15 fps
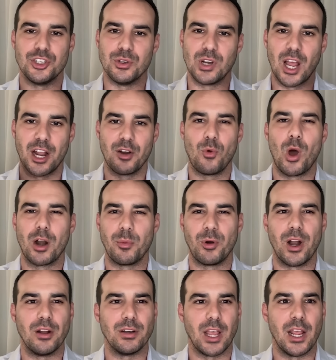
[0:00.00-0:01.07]
You kind of want them
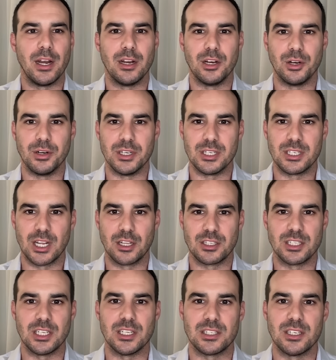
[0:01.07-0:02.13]
around 80 degrees
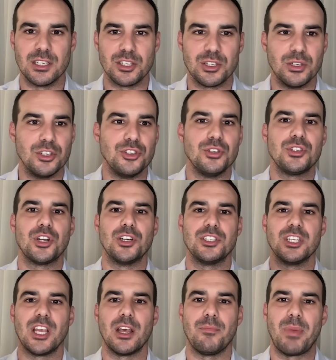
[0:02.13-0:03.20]
Celsius. And as soon as you start to
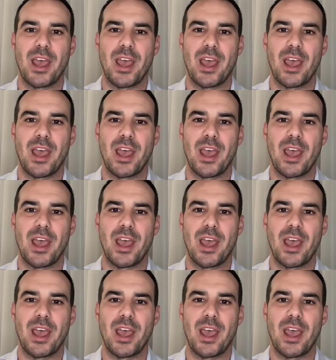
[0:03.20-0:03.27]
get